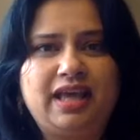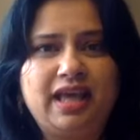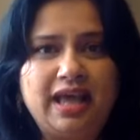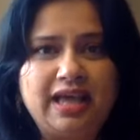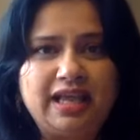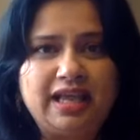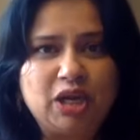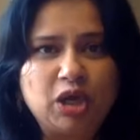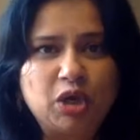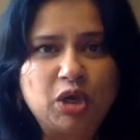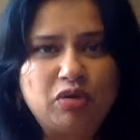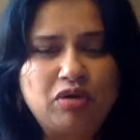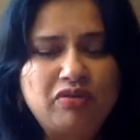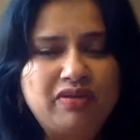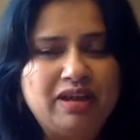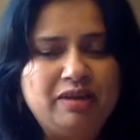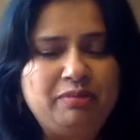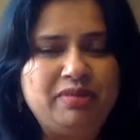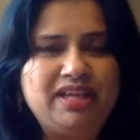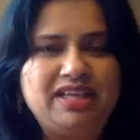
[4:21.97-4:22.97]
an
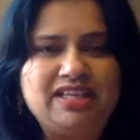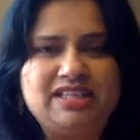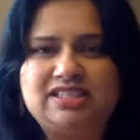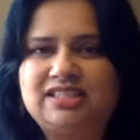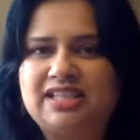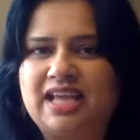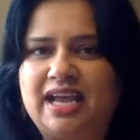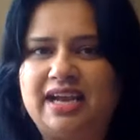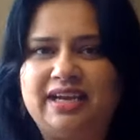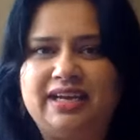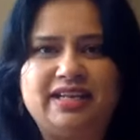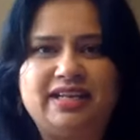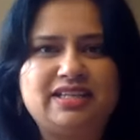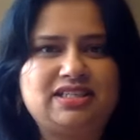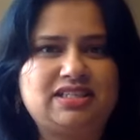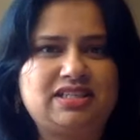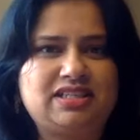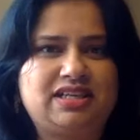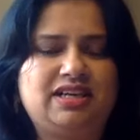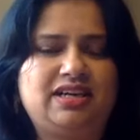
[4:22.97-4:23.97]
overwhelming
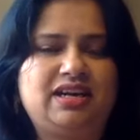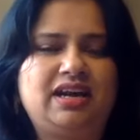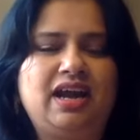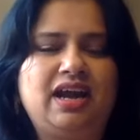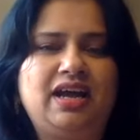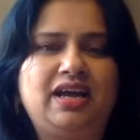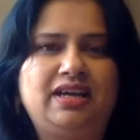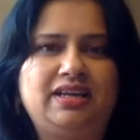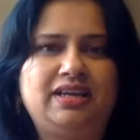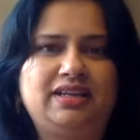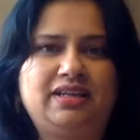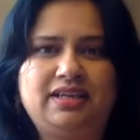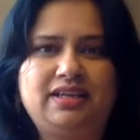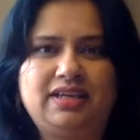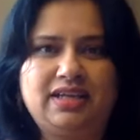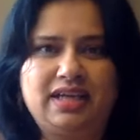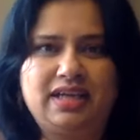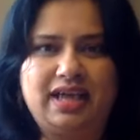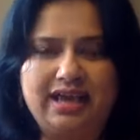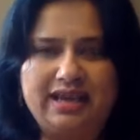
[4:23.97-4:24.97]
sadness in her heart
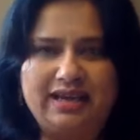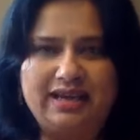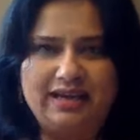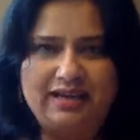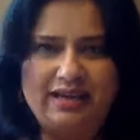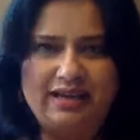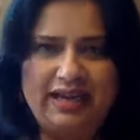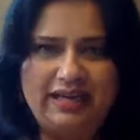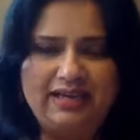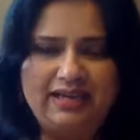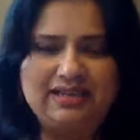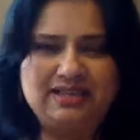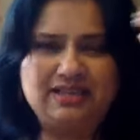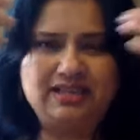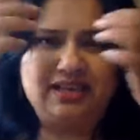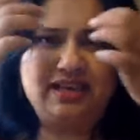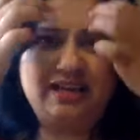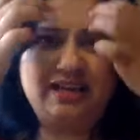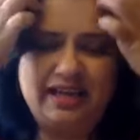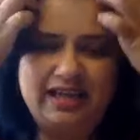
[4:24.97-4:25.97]
and a tightness
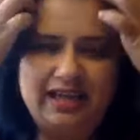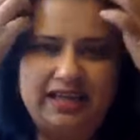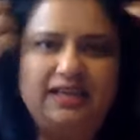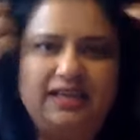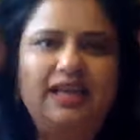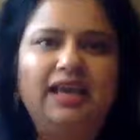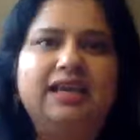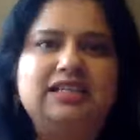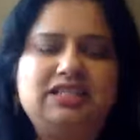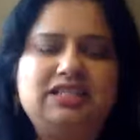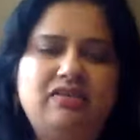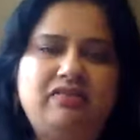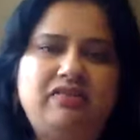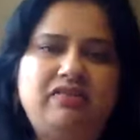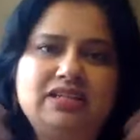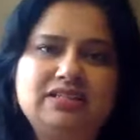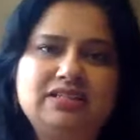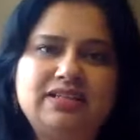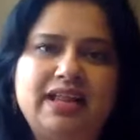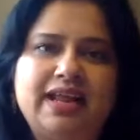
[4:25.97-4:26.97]
in her head, and she
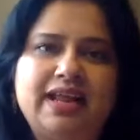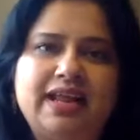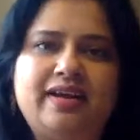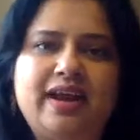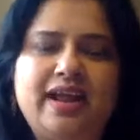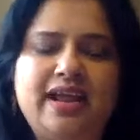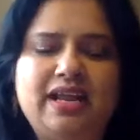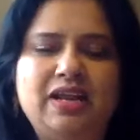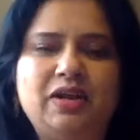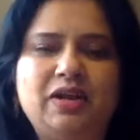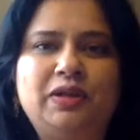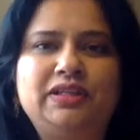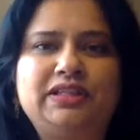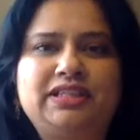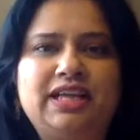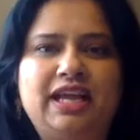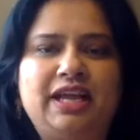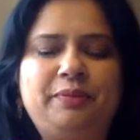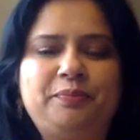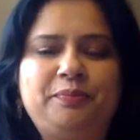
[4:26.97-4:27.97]
feels like crying all the
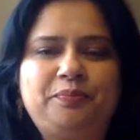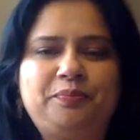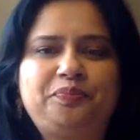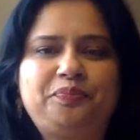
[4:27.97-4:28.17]
time.